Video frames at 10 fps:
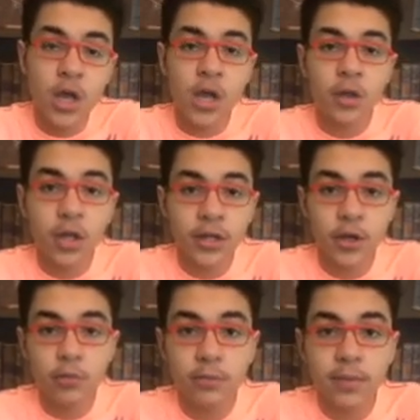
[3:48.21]
not a
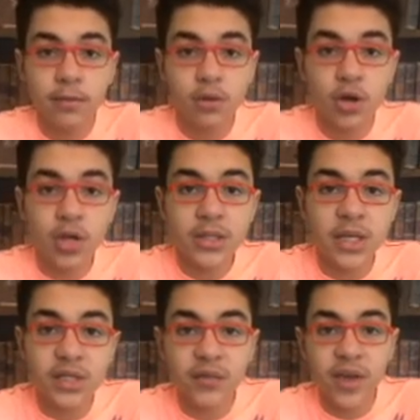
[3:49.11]
human being because
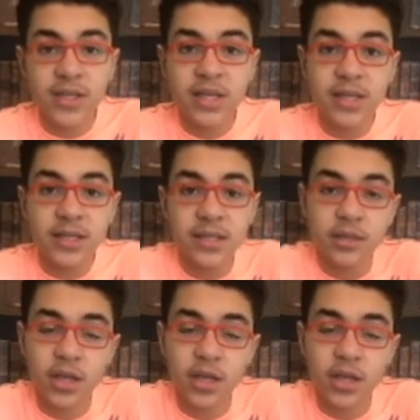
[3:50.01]
his face is,